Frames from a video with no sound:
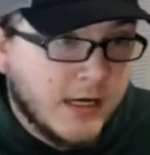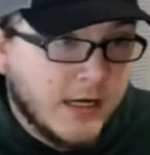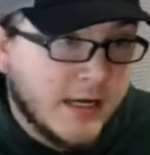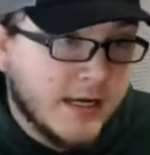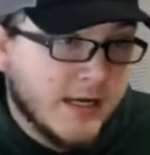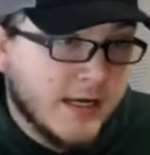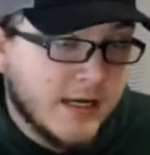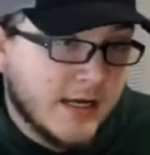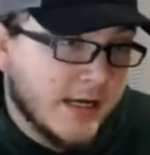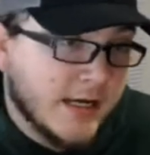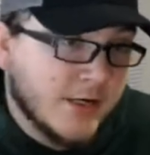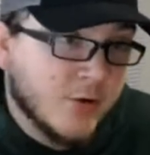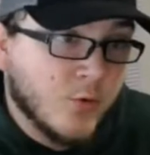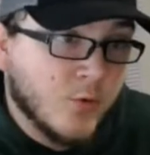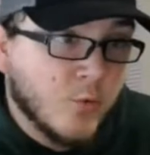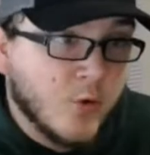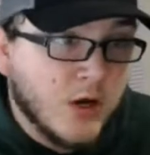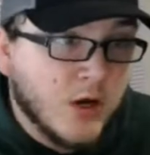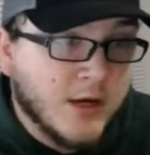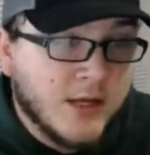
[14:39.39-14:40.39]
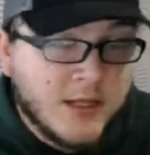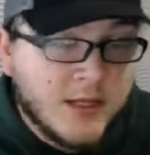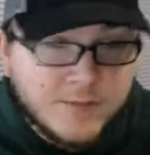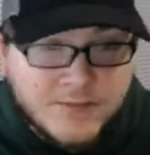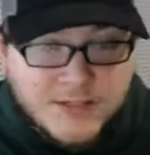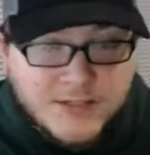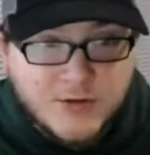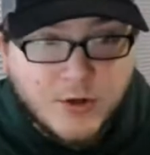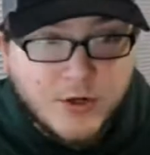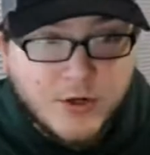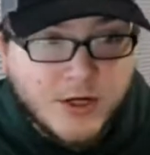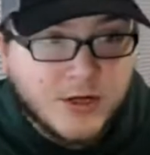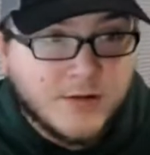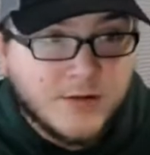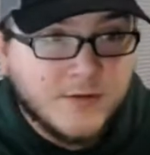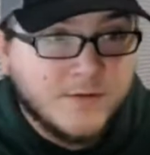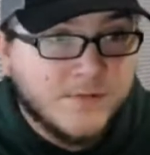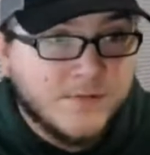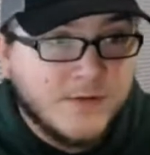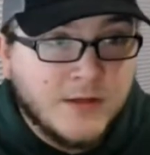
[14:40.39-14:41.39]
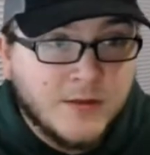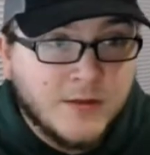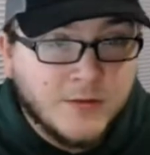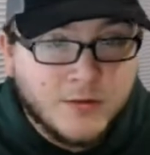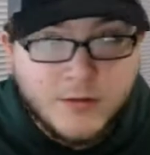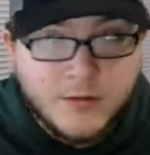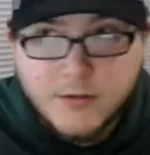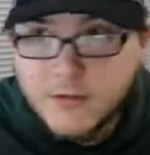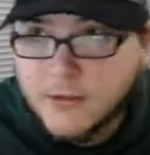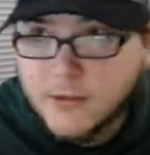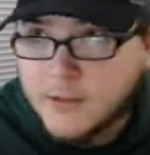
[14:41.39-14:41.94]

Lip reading: I don't want him starting on the field,